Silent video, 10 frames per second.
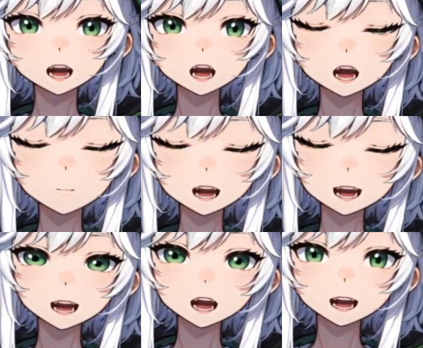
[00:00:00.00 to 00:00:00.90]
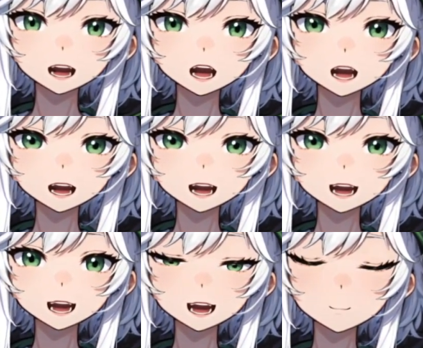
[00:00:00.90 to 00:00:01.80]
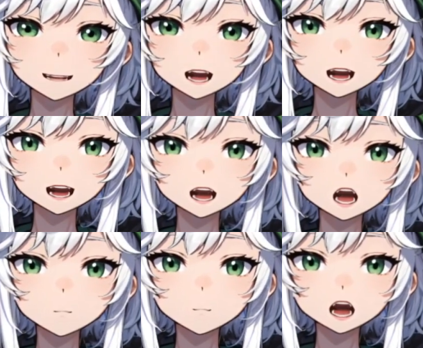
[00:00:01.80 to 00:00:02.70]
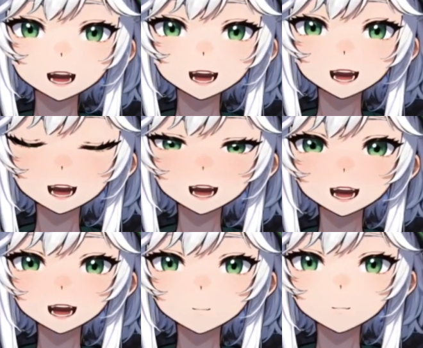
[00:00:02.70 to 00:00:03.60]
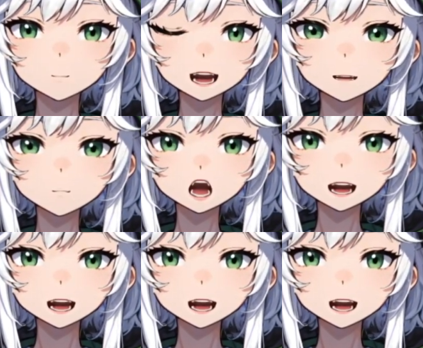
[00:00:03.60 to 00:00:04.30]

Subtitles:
Ragman is the type of guy who buys Yeezys for $5,000